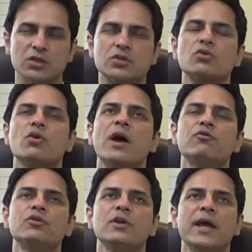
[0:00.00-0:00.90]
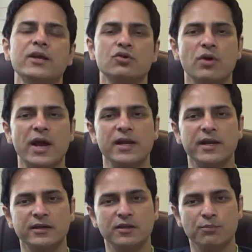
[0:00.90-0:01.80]
So I would like to
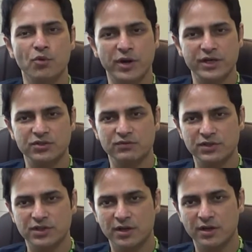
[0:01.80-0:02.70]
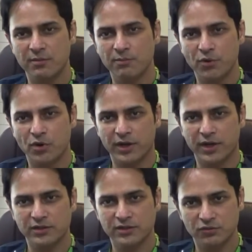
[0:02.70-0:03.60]
highlight the points which are
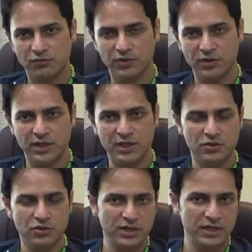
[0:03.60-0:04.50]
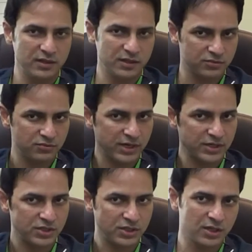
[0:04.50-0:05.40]
important. So during the
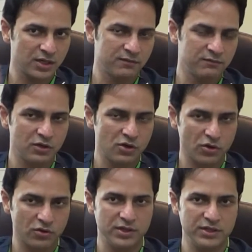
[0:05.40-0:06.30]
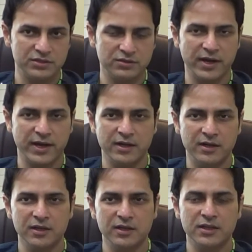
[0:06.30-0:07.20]
extraction, if the doctor is
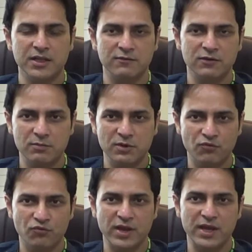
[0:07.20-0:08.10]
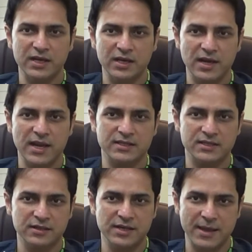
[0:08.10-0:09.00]
trained, there will be very
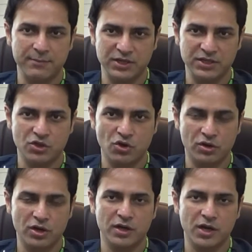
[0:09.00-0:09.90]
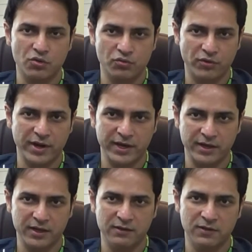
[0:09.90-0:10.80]
less damage or cutout
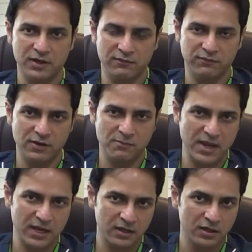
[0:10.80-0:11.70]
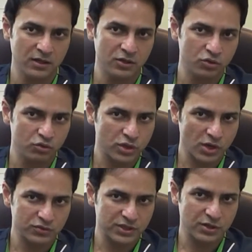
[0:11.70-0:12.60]
rate. Even if he make
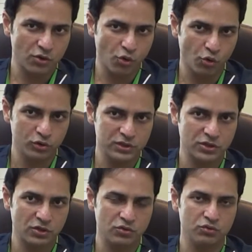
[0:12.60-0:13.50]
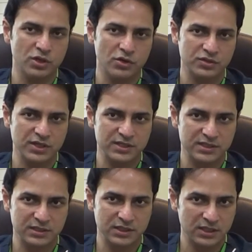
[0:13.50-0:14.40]
2000 holes or 2000
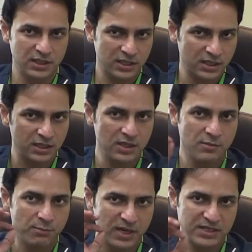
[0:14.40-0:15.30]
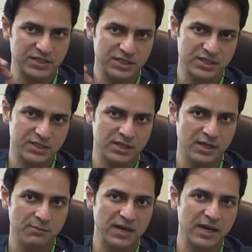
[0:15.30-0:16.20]
punches,
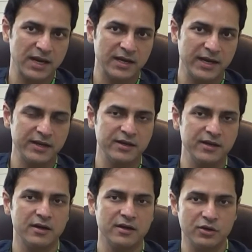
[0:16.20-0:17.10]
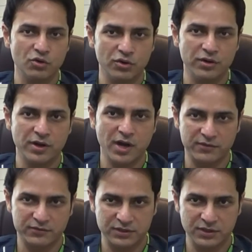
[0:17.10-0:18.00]
he may get 1800 good
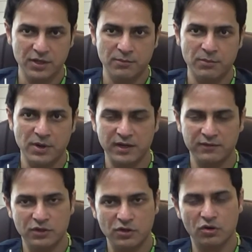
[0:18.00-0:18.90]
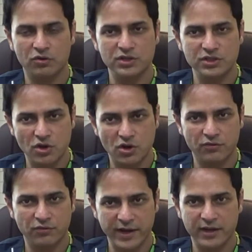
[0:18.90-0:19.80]
grafts. But if the doctor is
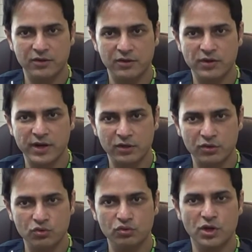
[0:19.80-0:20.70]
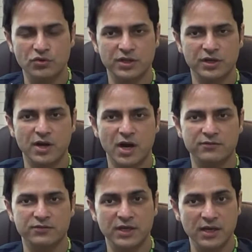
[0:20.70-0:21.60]
not trained to get 2000
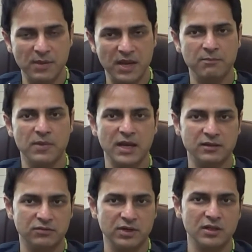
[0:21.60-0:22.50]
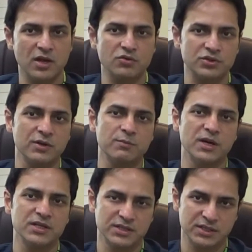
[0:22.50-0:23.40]
grafts, he may make 3000
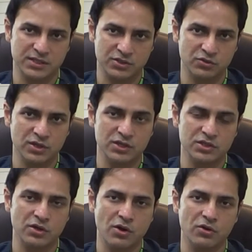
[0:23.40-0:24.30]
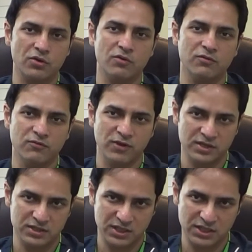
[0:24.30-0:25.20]
punches. So there is lot of
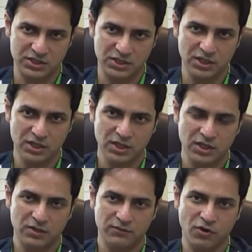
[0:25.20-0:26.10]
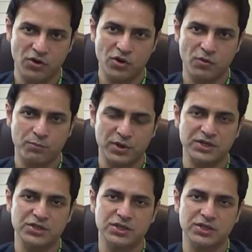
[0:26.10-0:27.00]
wastage for your
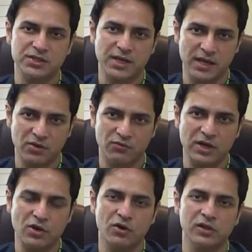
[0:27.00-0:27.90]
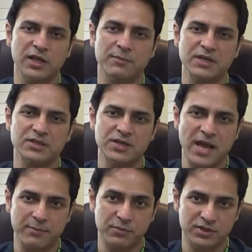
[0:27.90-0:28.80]
precious hair. We call them as
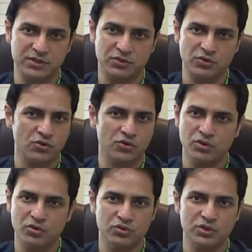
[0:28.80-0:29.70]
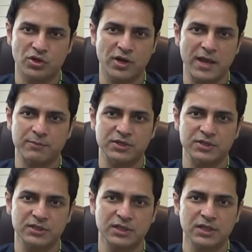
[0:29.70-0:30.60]
diamonds, so don't lose your
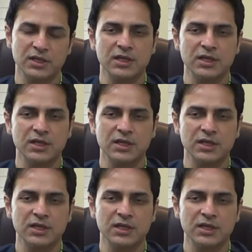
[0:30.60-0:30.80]
diamonds.